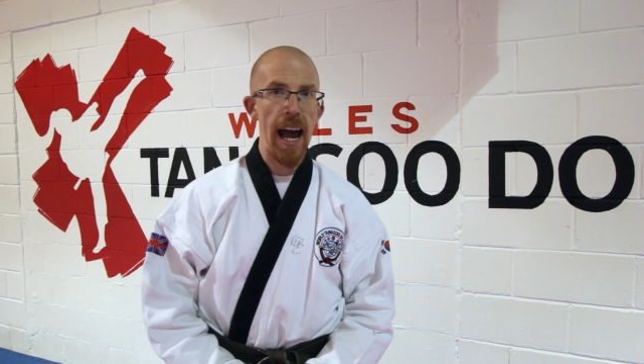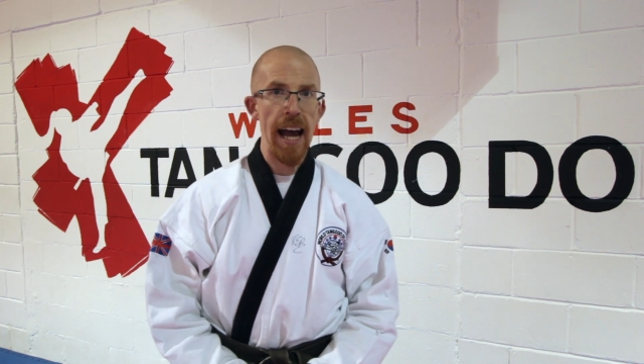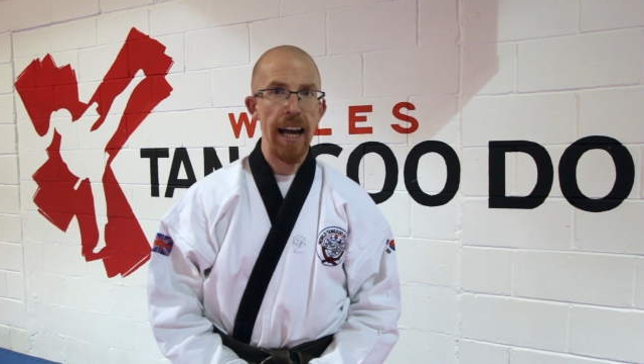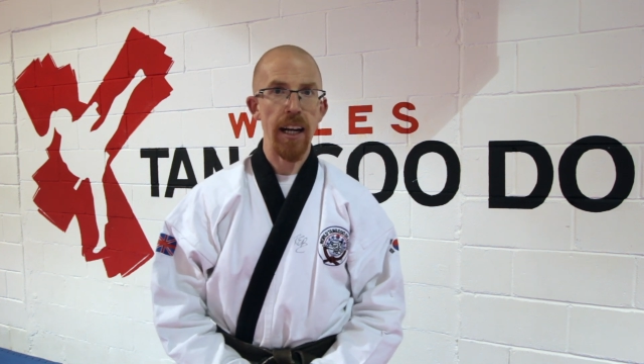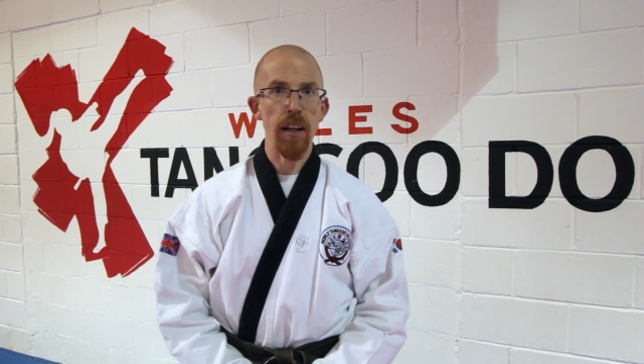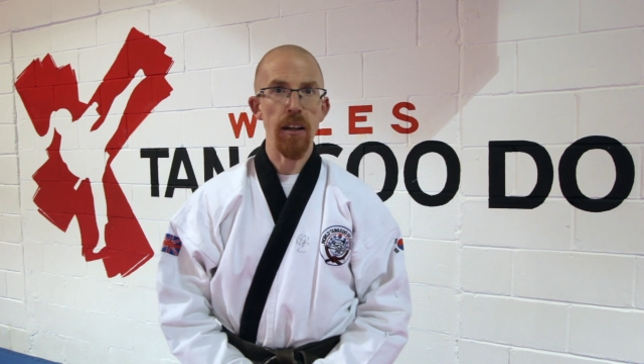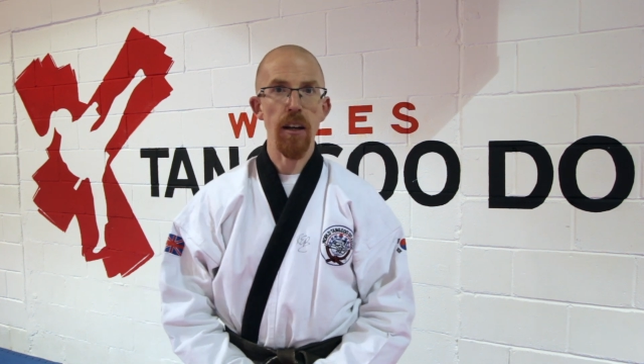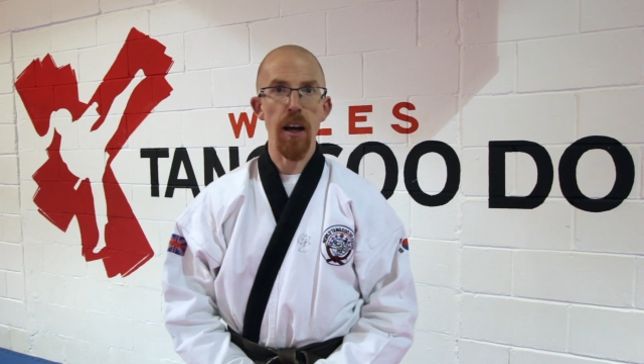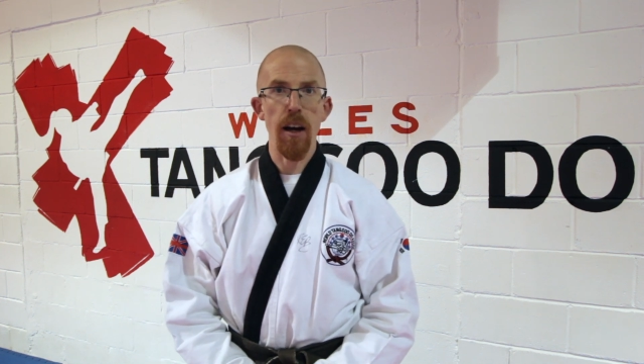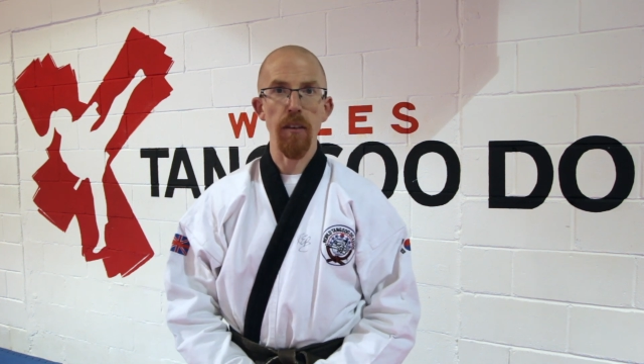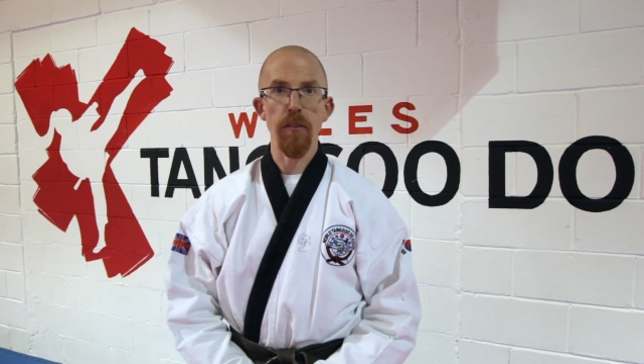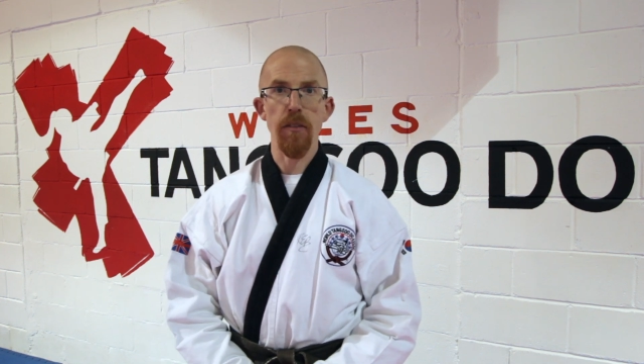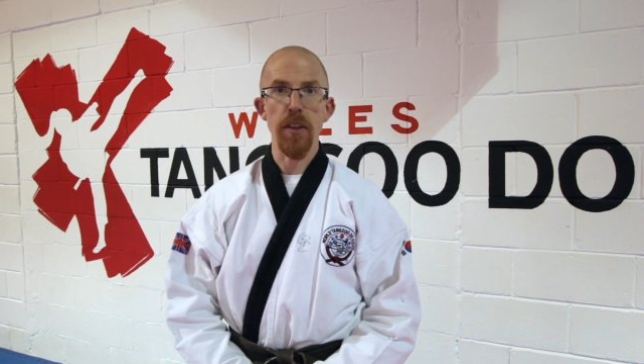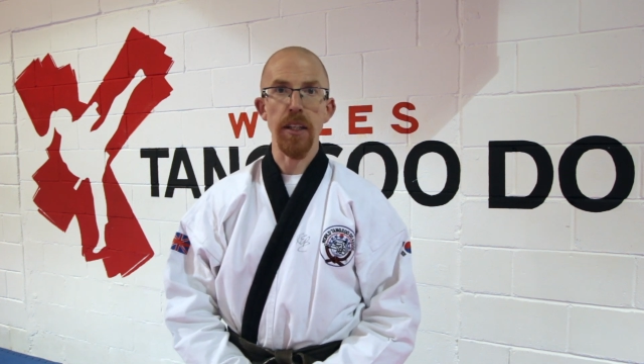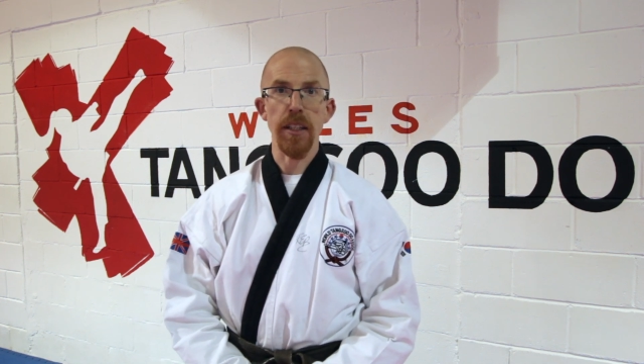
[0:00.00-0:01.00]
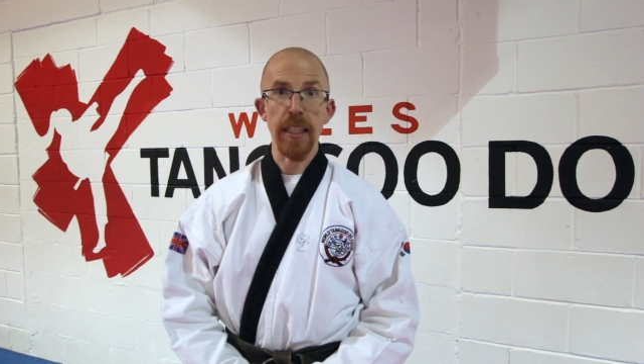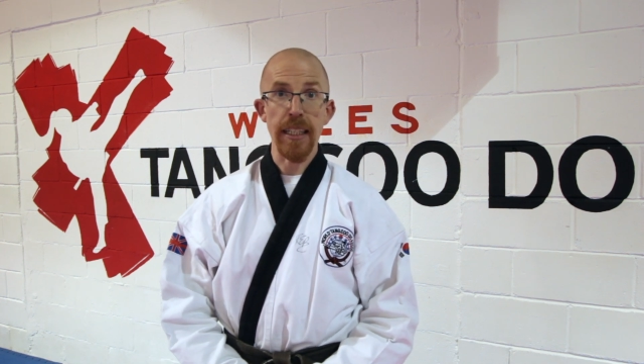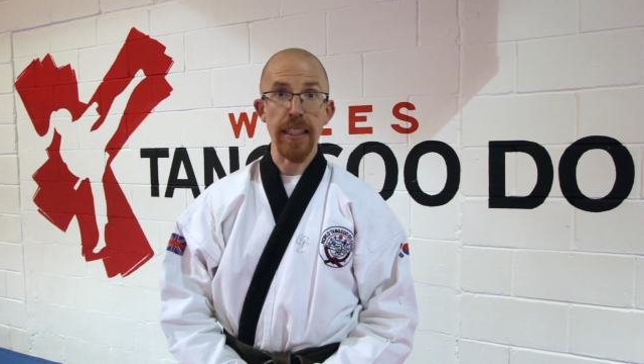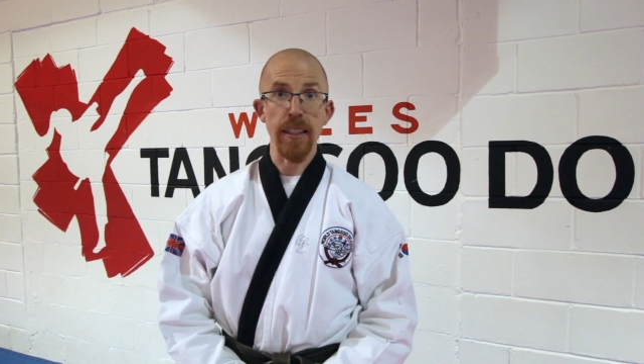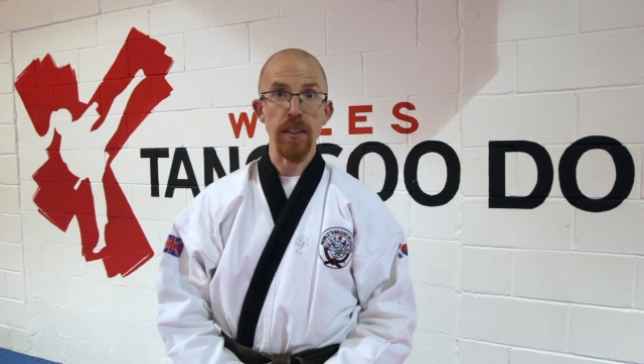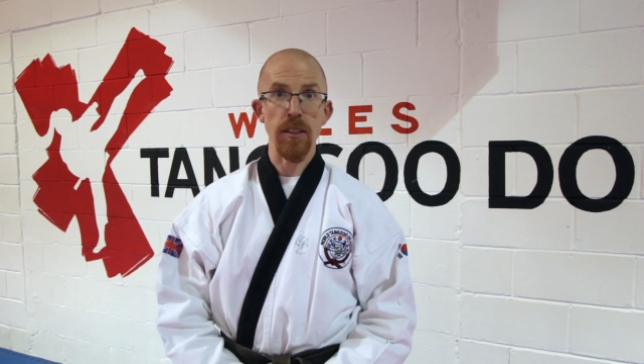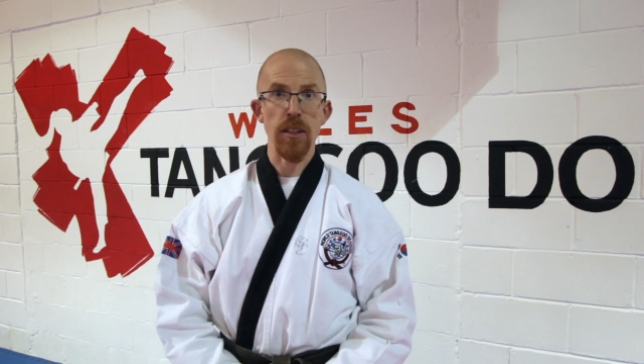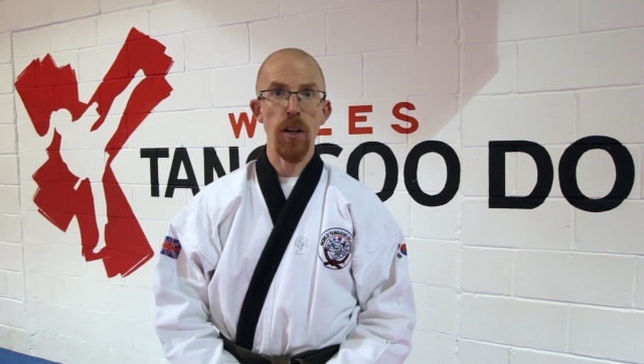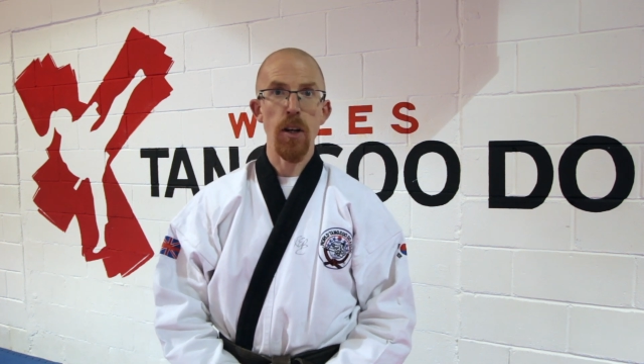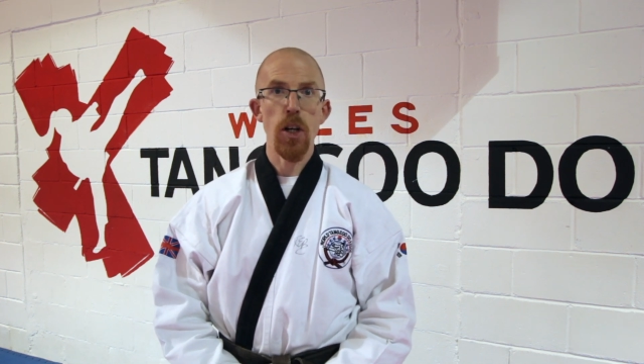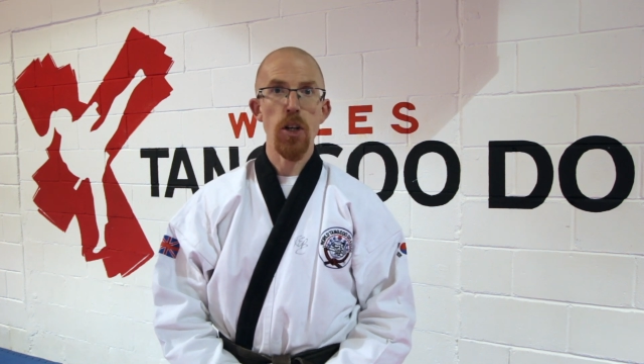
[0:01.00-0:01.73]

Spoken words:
angle of the knees.